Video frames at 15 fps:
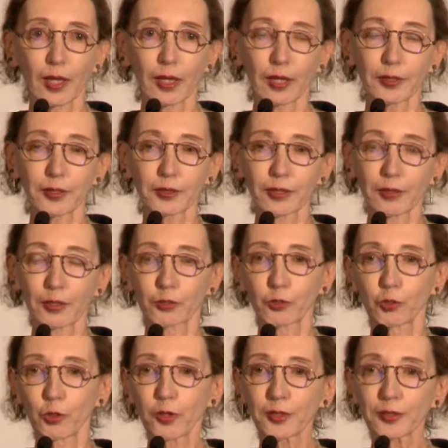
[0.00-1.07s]
And he said that
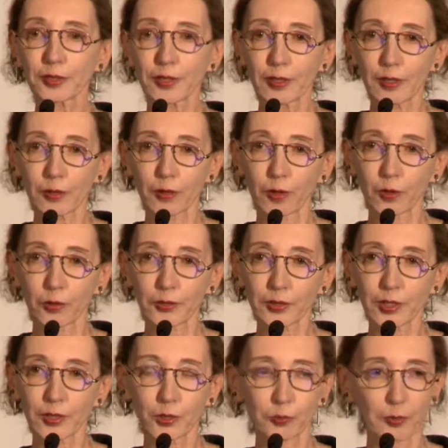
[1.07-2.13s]
Joyce Carol Oates
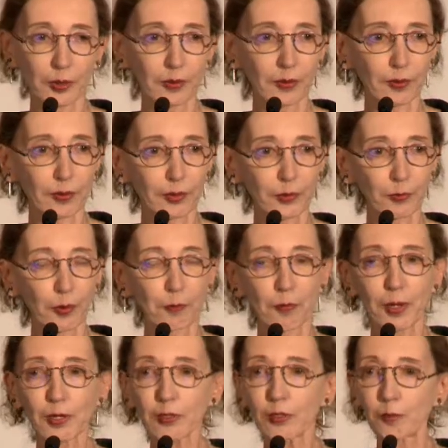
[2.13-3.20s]
has written this
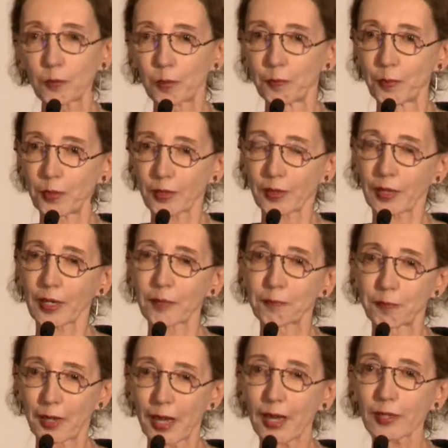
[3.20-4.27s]
remarkable book
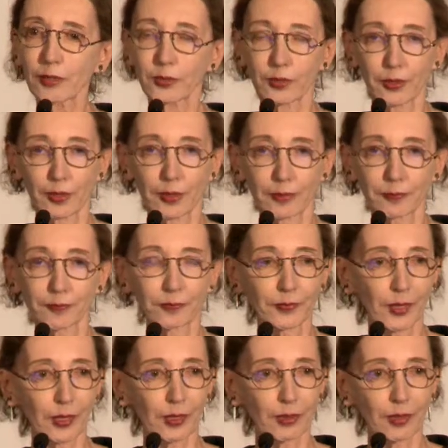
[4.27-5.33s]
on boxing.
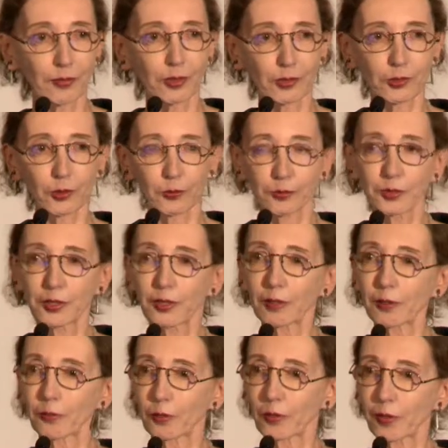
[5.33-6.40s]
And he let that sort of
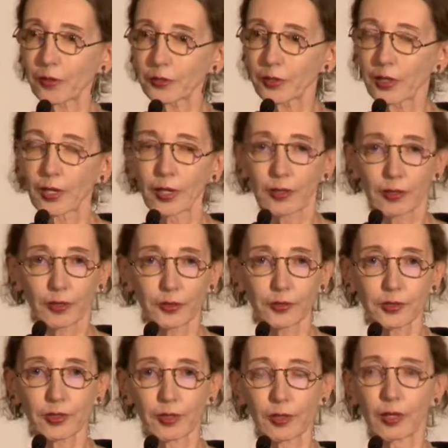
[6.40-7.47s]
sink into the eyes. Then he
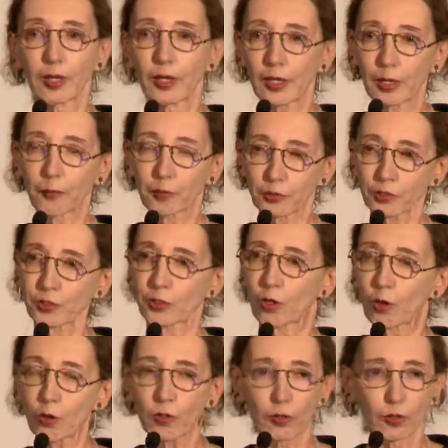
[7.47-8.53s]
said, it was
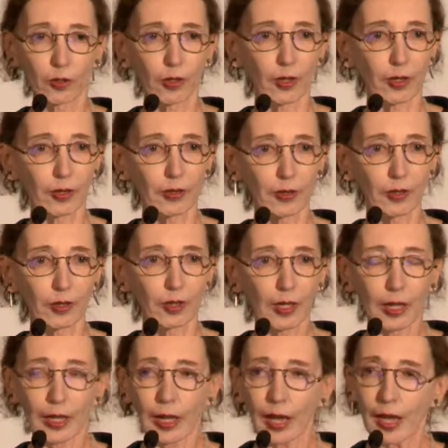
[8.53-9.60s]
so good,
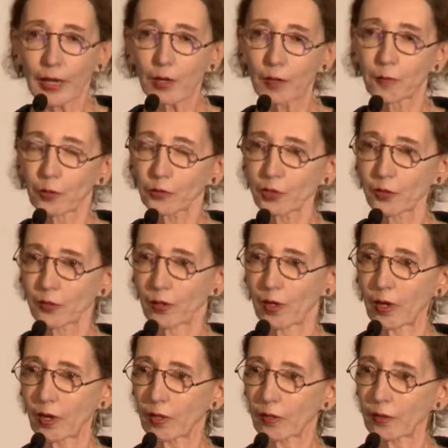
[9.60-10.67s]
I almost
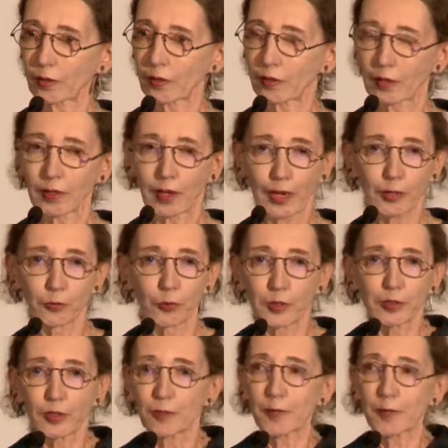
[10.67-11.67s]
thought I'd written it